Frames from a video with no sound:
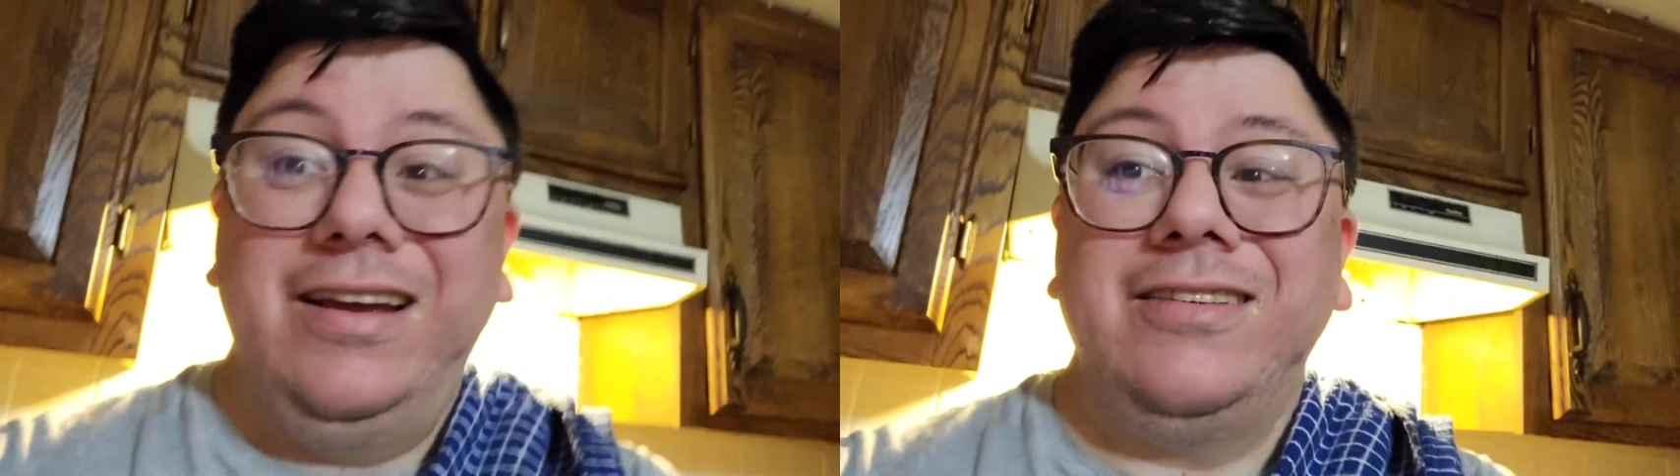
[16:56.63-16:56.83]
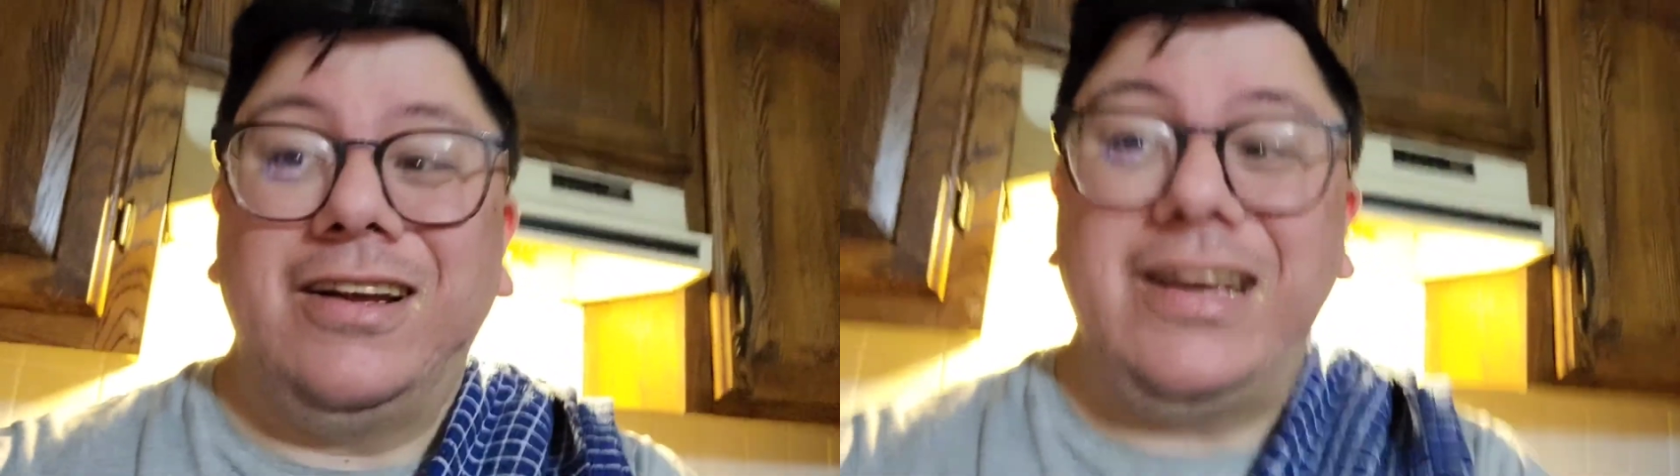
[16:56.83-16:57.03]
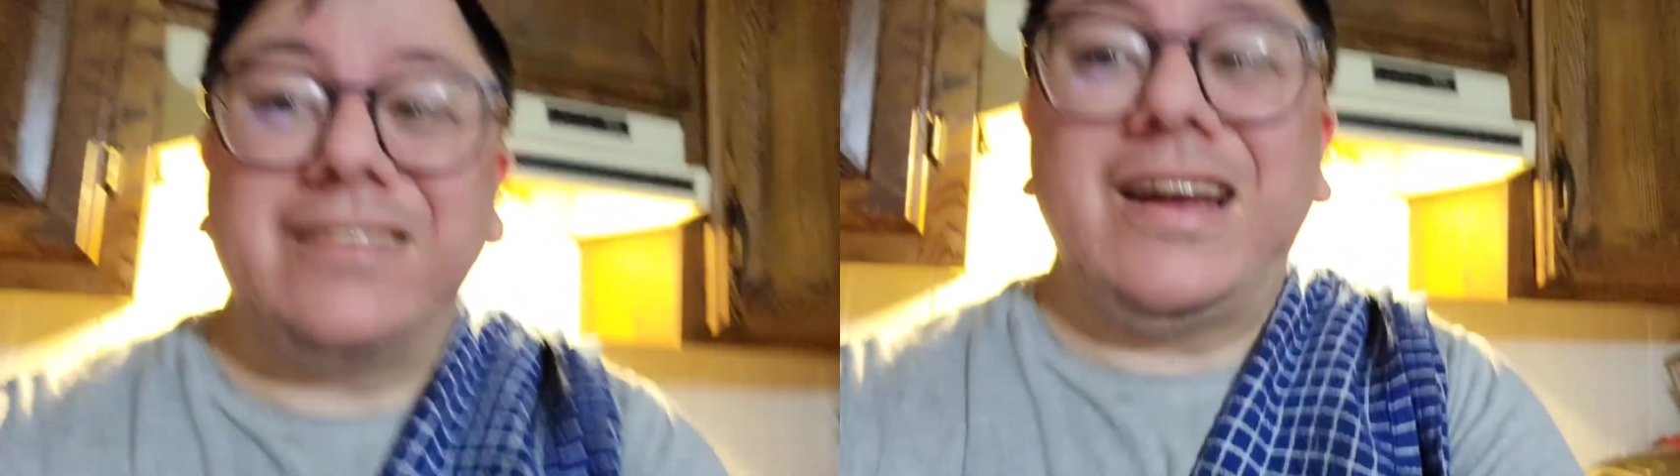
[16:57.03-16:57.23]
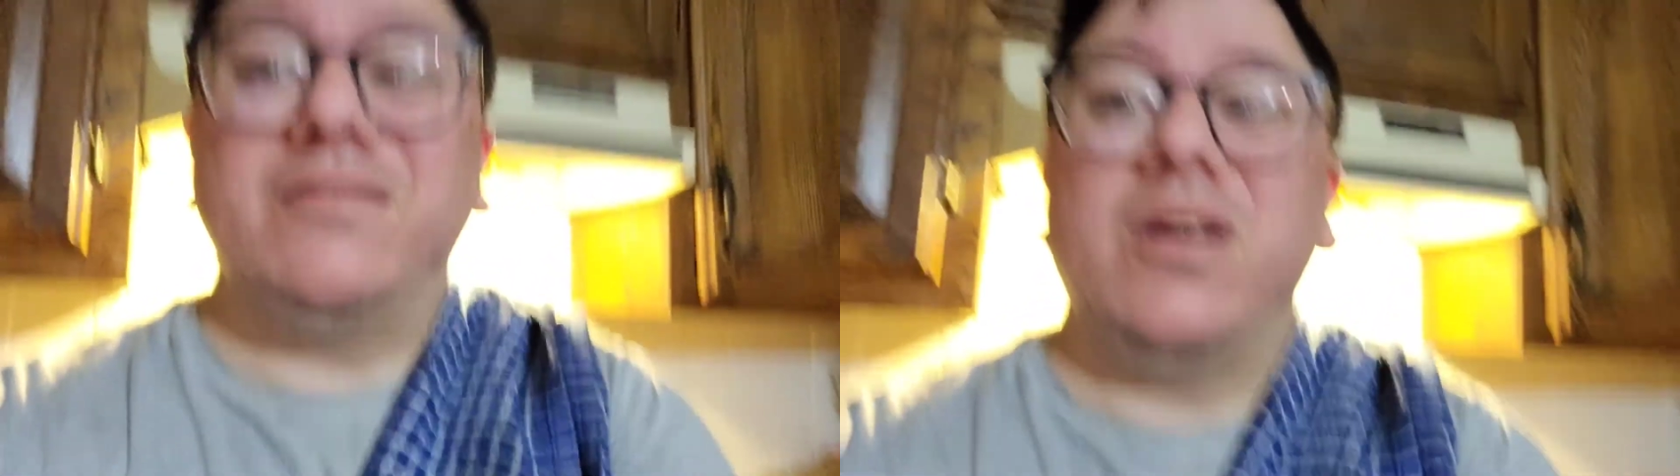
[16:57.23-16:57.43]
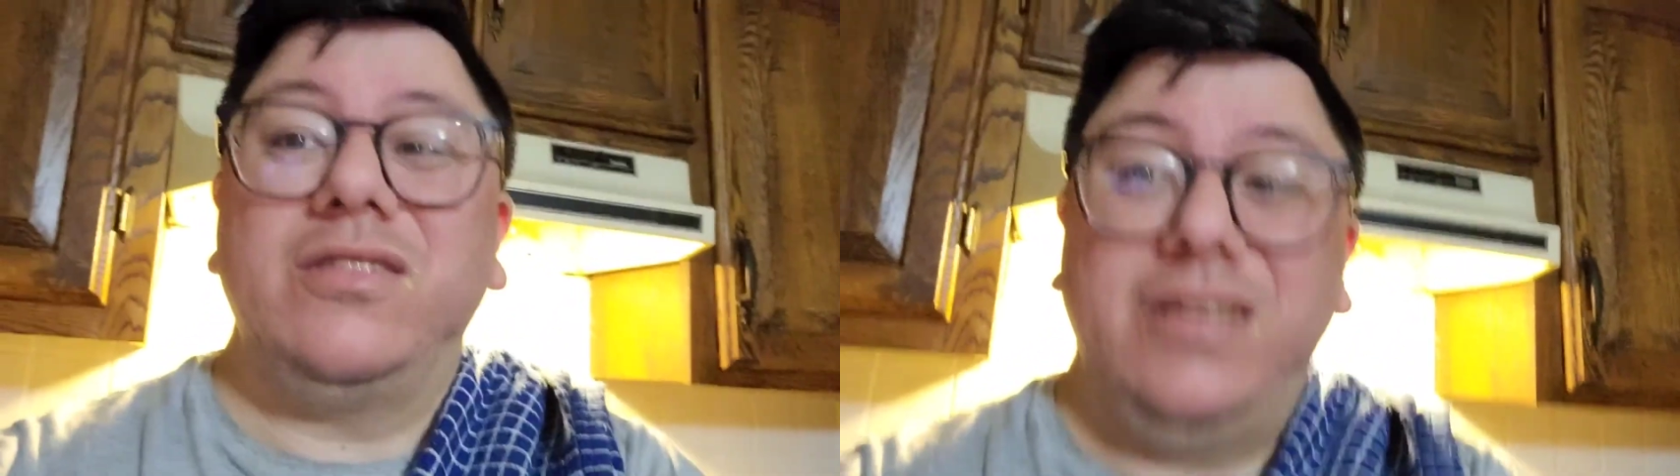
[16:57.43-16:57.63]
Till next time,
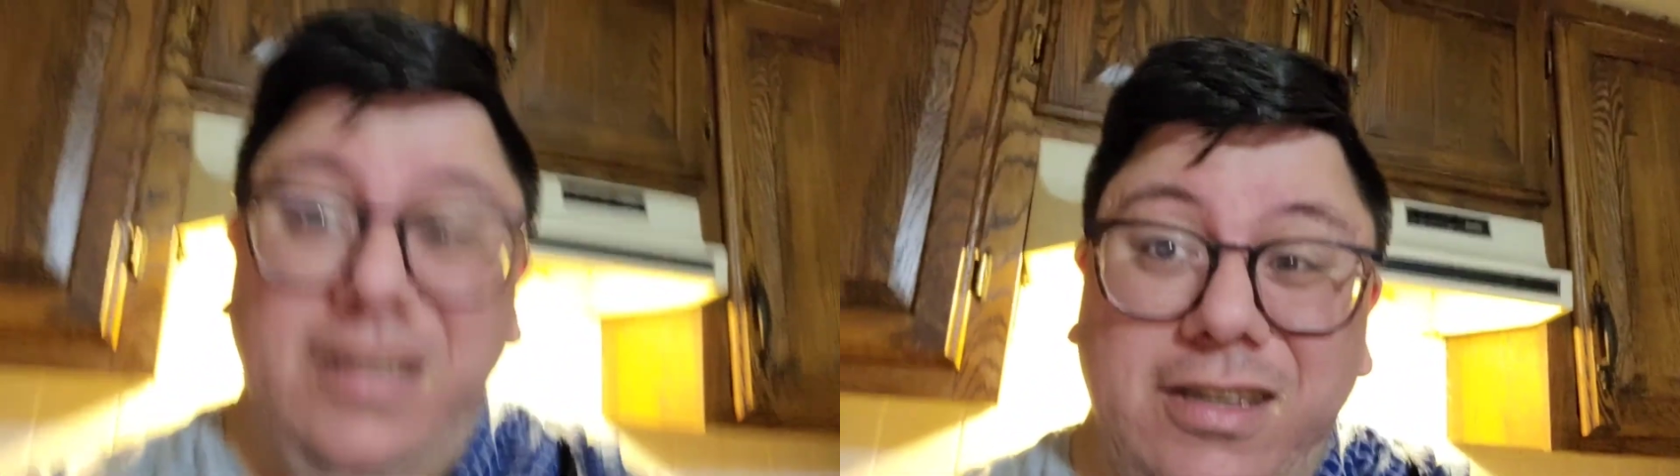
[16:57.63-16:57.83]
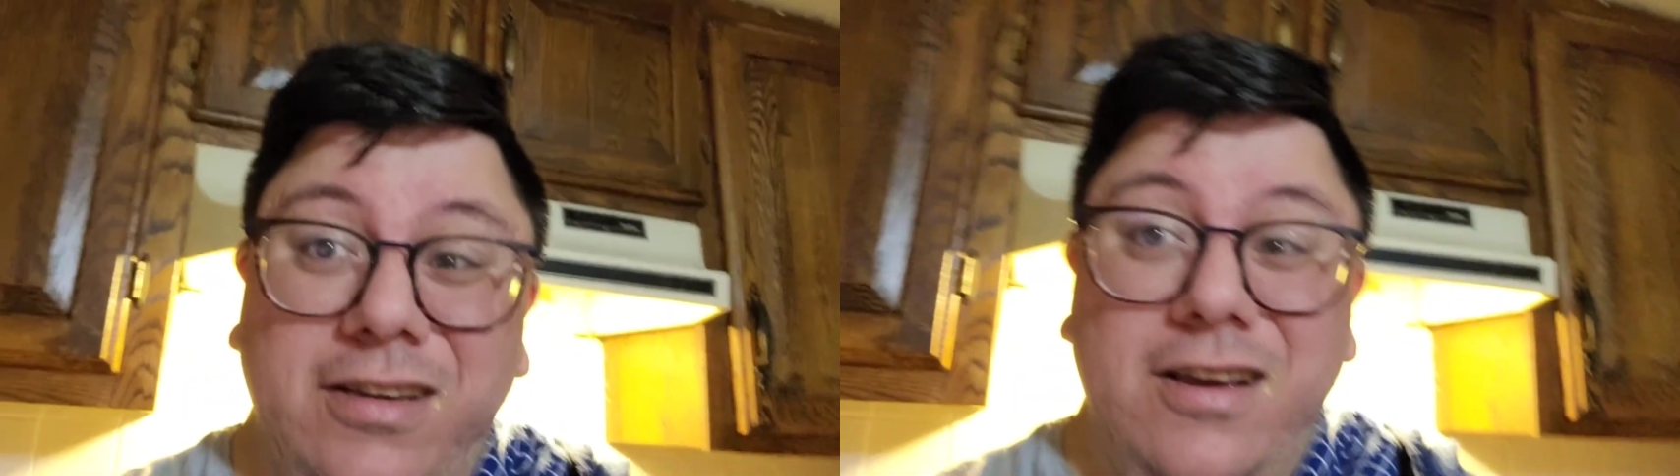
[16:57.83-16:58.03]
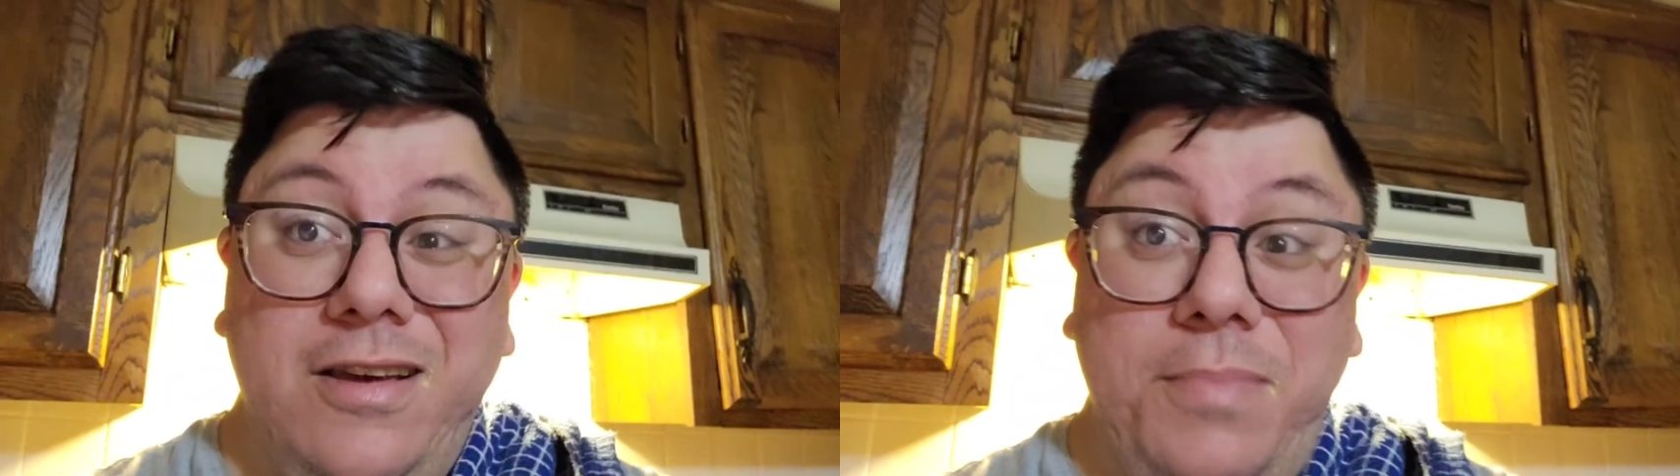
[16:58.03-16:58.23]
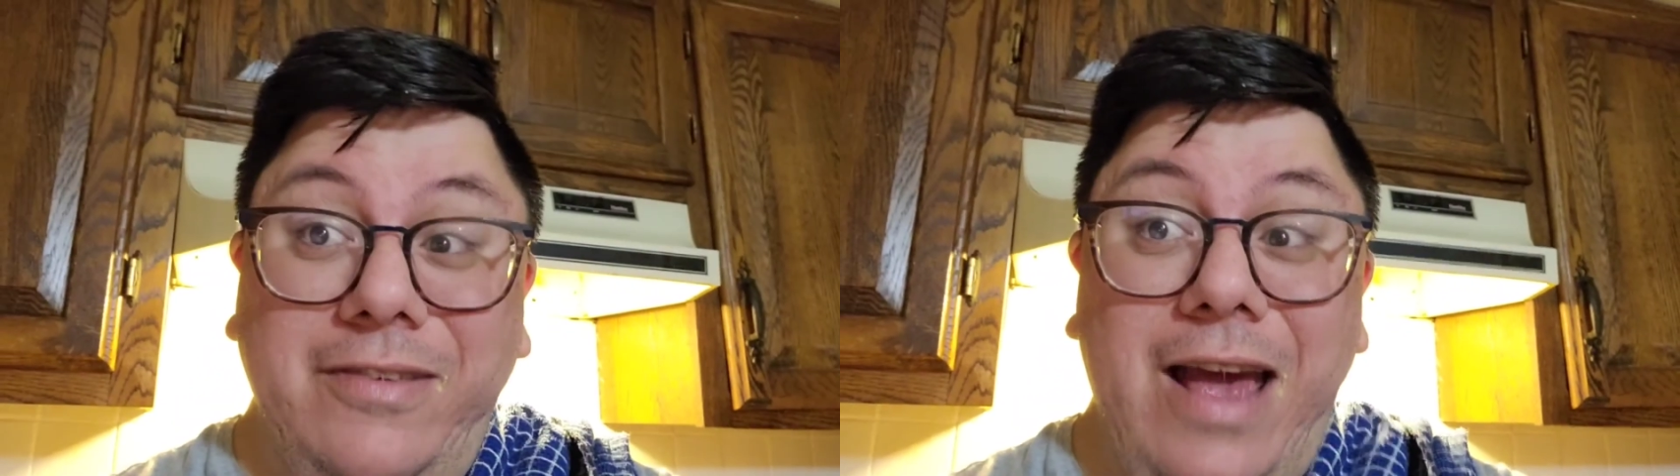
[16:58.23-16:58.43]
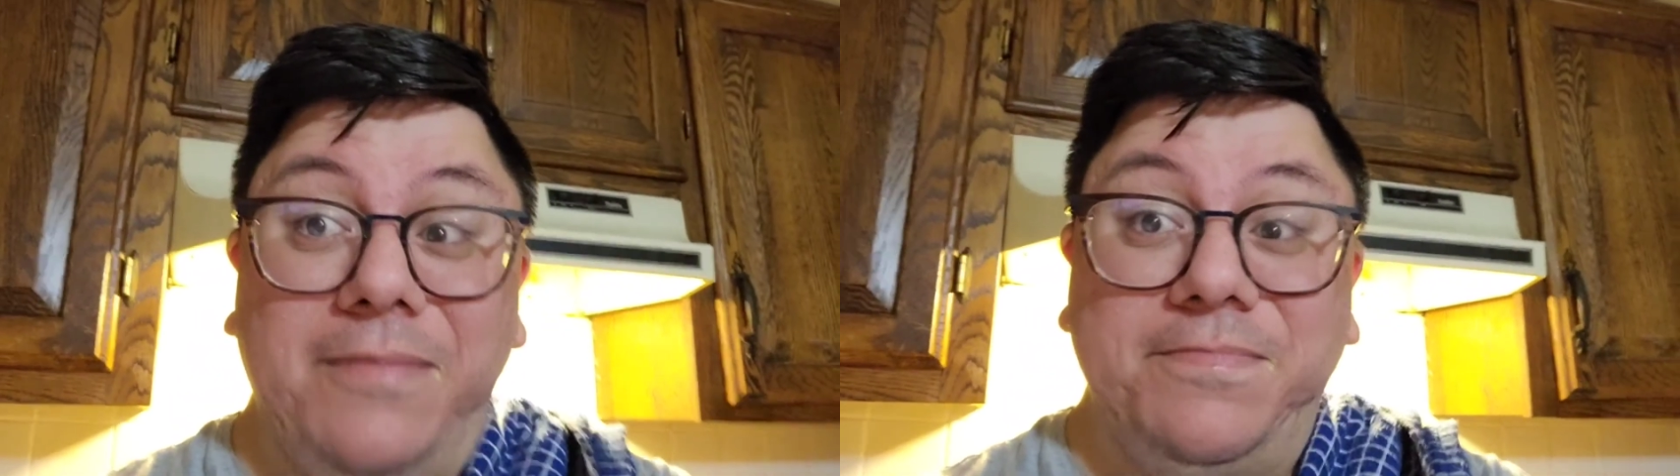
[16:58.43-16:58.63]
folks.
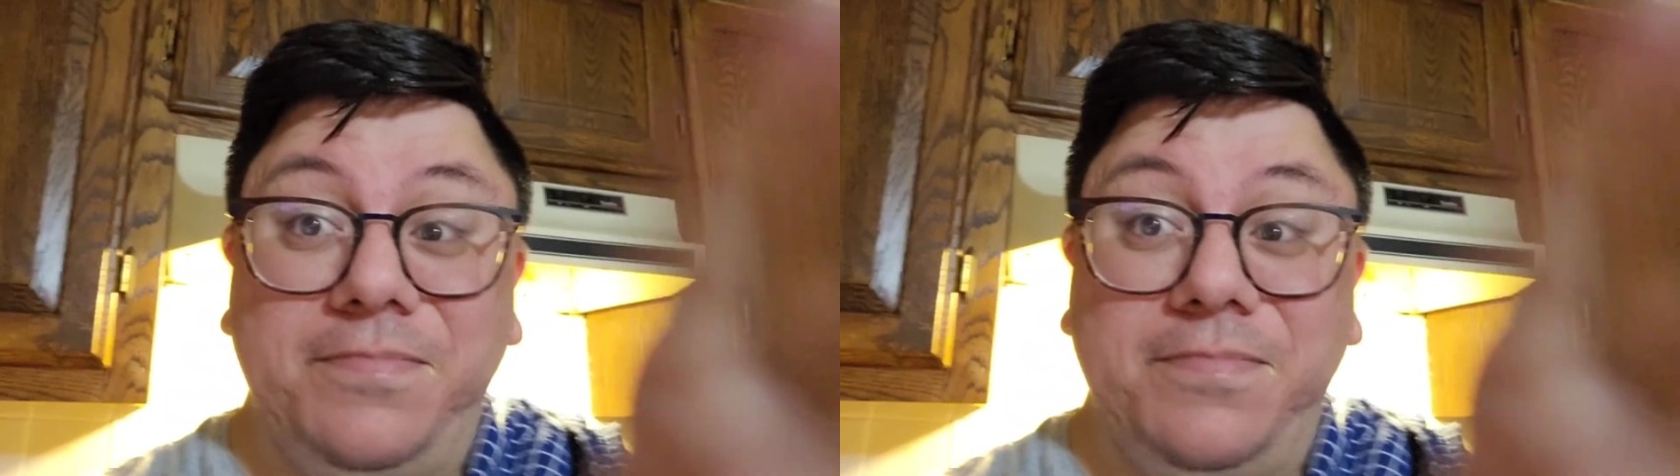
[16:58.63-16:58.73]
Peace out.